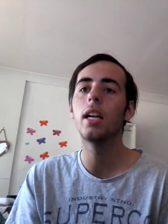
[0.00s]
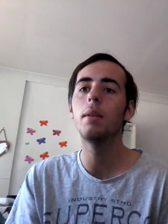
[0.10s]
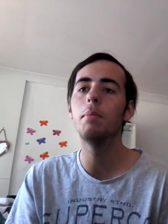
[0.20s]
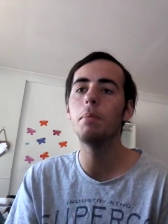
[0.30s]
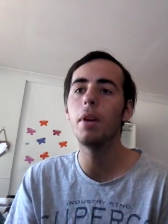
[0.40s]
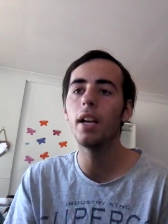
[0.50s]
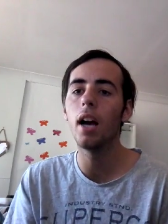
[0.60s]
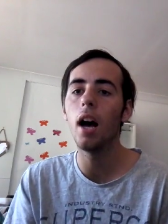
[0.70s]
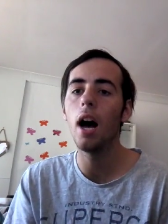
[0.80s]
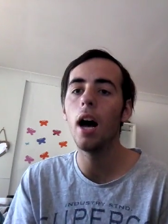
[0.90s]
can make a
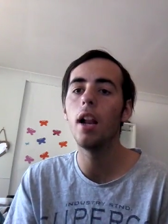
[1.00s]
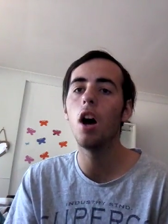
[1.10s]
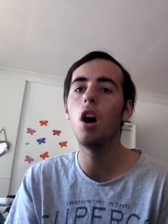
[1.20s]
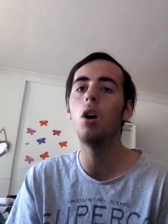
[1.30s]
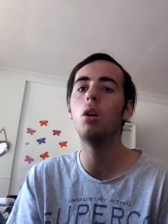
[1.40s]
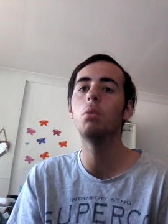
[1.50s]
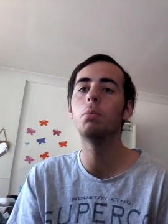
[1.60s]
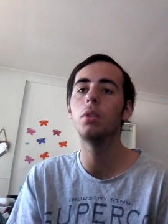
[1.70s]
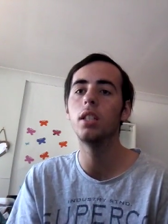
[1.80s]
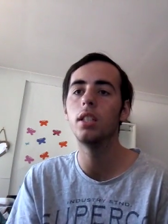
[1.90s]
heart
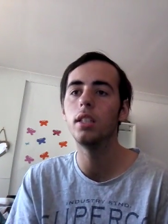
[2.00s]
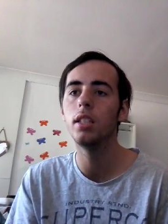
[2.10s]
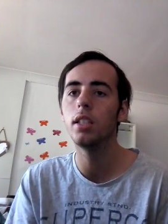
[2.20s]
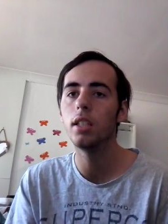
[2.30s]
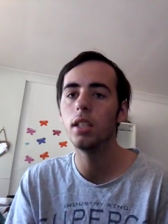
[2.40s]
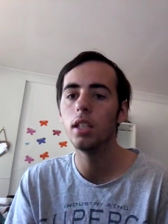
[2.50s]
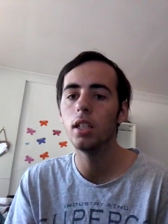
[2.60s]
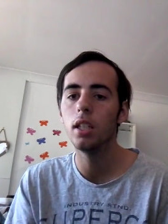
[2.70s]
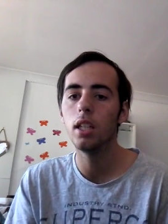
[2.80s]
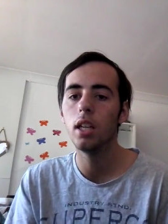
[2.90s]
open.
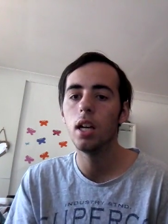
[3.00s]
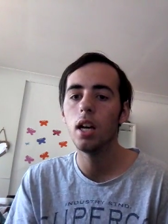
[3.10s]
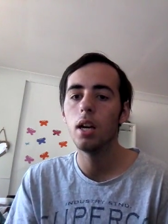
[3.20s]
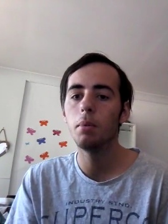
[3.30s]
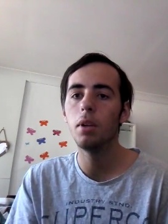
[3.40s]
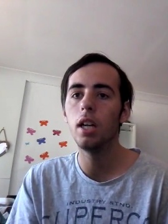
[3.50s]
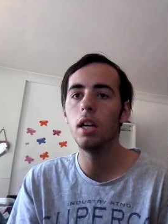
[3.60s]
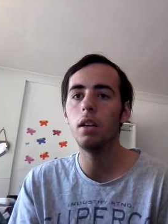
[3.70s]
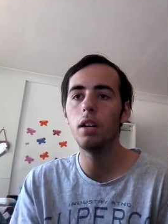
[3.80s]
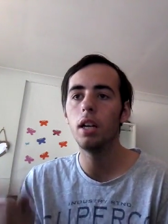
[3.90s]
But
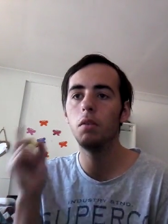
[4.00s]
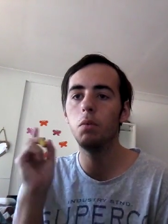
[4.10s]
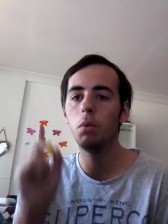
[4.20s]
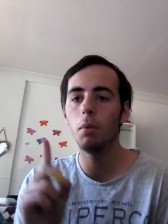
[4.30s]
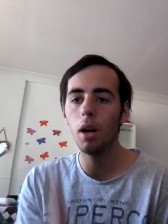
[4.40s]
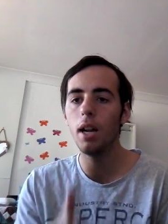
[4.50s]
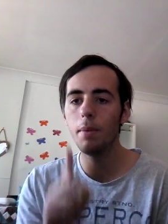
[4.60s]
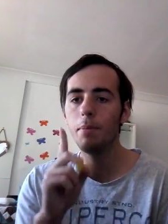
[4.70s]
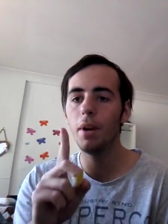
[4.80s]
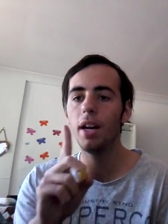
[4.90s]
I love
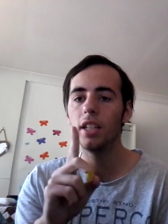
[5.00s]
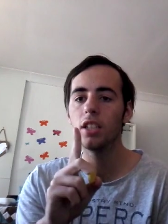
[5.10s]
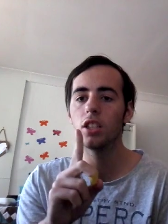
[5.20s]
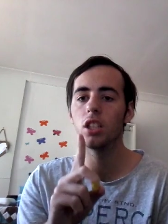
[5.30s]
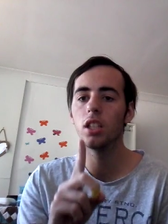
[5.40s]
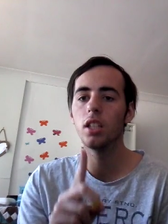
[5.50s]
one match,